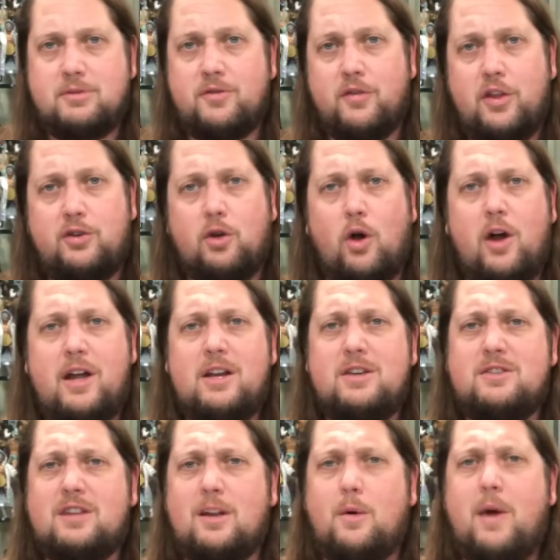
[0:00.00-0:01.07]
So for the Toy
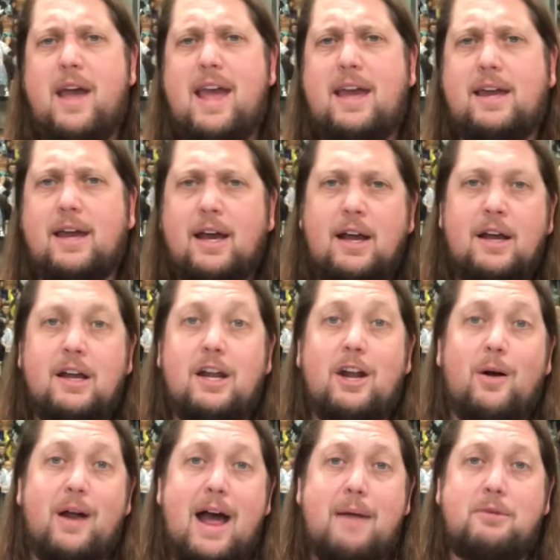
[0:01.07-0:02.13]
News of the week, you know
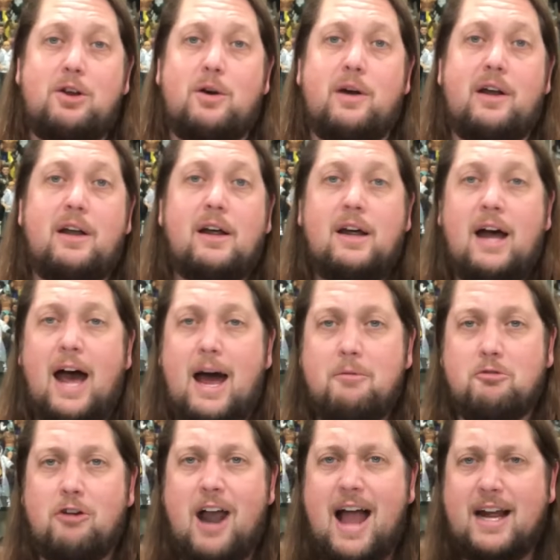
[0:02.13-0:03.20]
what I'm doing? I'm
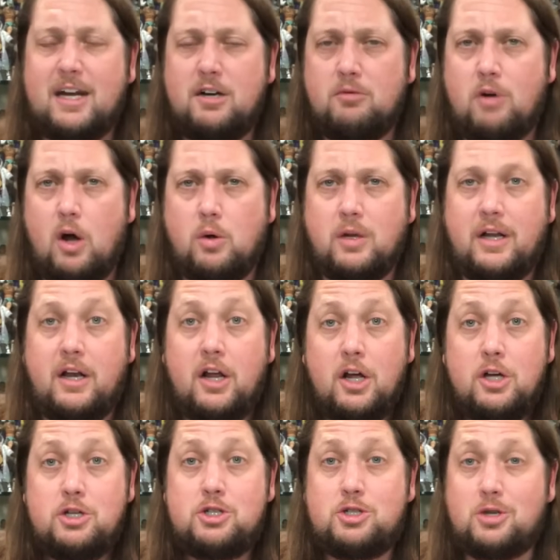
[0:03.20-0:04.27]
rocking and rolling,
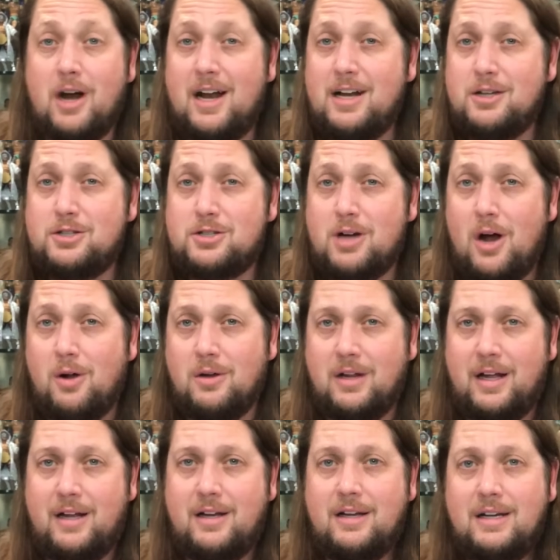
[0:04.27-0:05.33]
strutting and
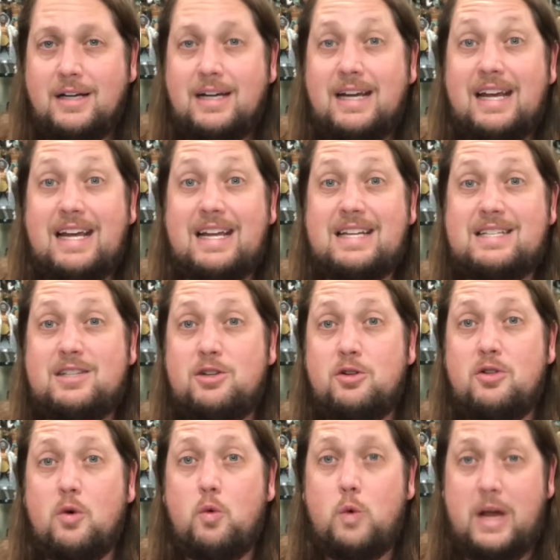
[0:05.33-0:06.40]
strolling into
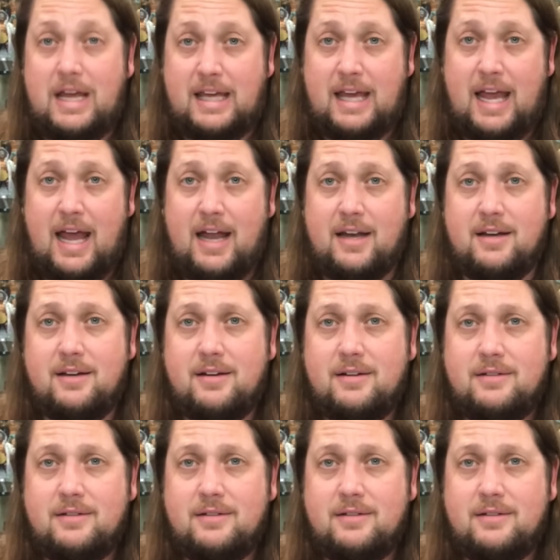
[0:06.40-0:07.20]
the weekend.